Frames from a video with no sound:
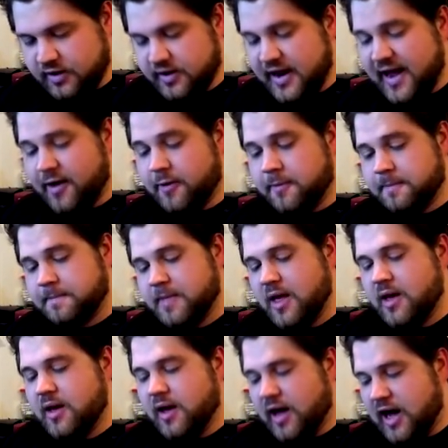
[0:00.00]
Now,
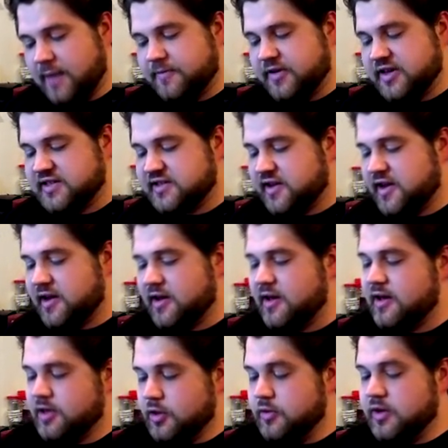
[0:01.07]
obviously,
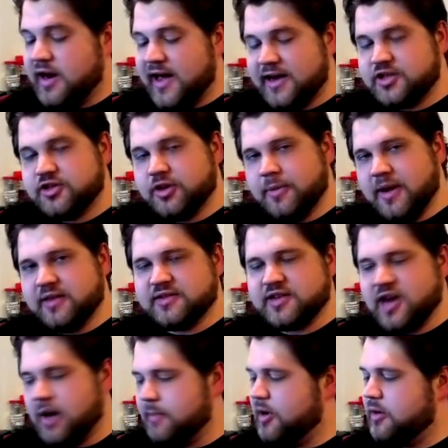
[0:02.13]
you could actually make this
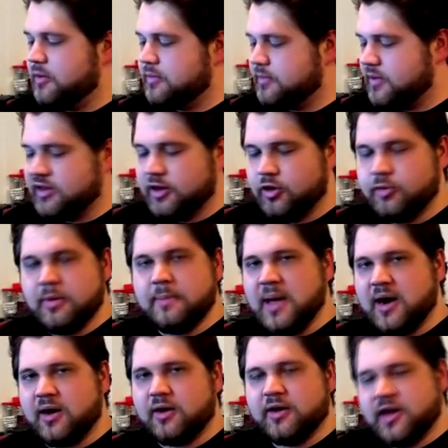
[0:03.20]
combo a little bit
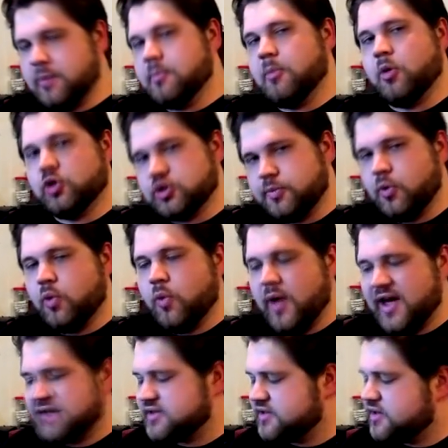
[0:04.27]
better in multiple
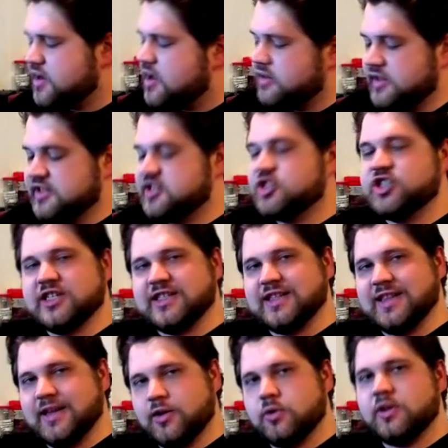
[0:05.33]
ways. This is just
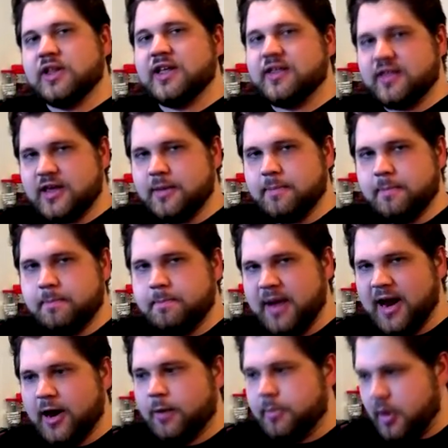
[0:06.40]
literally the
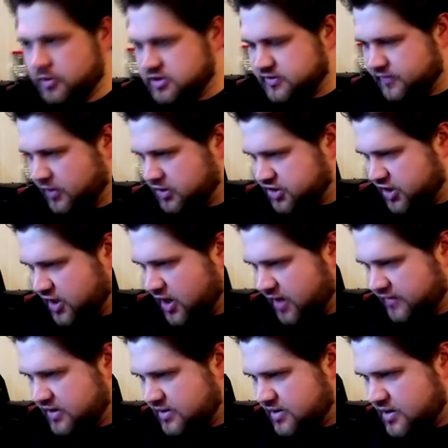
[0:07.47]
bare bones version
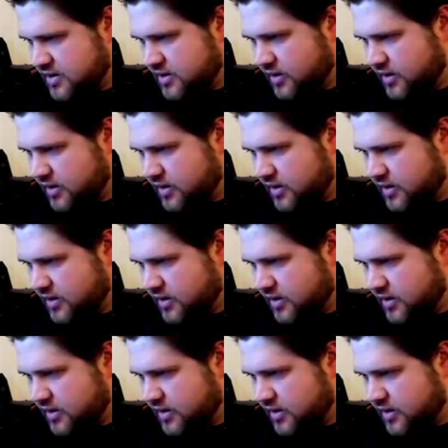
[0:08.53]
of it,